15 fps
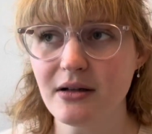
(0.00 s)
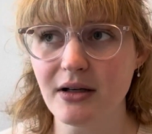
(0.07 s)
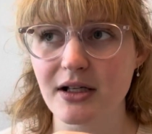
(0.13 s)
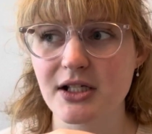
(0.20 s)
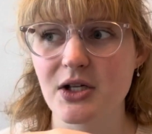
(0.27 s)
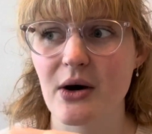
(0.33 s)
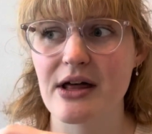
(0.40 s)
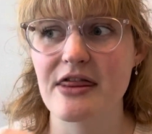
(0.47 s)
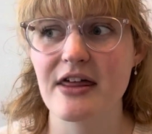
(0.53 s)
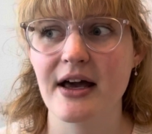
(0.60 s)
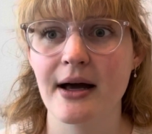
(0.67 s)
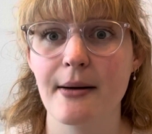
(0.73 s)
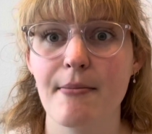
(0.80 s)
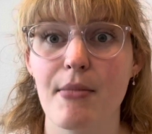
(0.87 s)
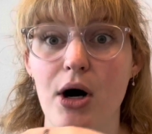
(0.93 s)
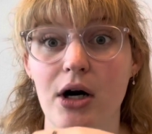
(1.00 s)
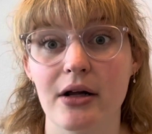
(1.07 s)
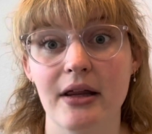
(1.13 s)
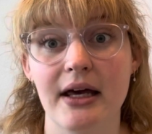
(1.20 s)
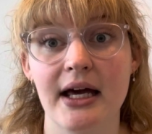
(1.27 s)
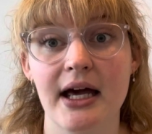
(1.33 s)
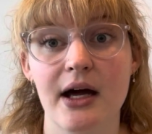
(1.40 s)
So I think
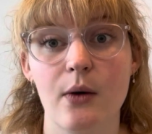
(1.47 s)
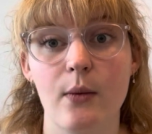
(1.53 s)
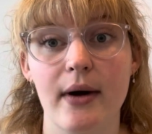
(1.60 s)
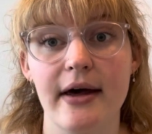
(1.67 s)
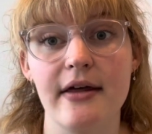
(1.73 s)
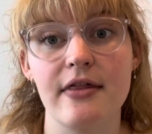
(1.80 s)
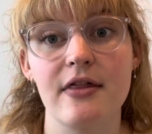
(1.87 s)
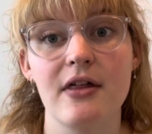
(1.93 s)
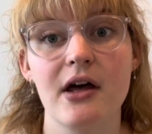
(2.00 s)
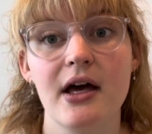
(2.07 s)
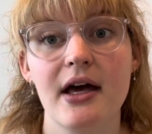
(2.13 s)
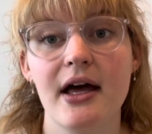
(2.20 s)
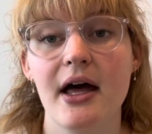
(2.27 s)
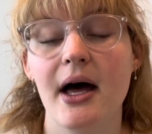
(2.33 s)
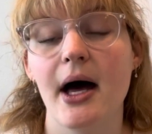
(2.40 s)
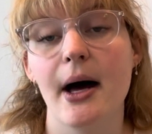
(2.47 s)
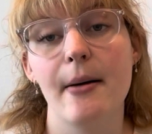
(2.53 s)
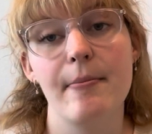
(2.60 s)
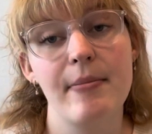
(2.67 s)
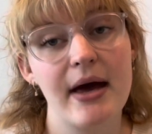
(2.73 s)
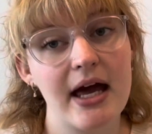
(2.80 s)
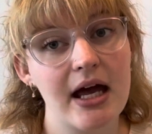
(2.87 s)
marling it with a
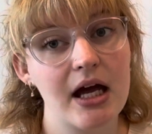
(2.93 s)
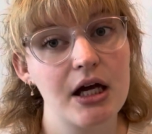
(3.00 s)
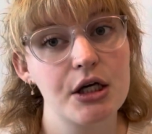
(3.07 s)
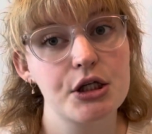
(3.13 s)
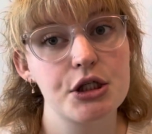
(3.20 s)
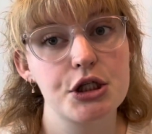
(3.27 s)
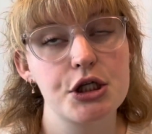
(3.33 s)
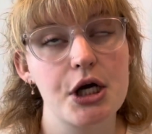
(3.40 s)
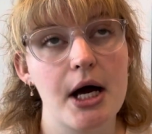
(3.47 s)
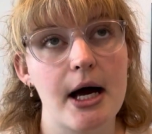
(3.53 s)
beige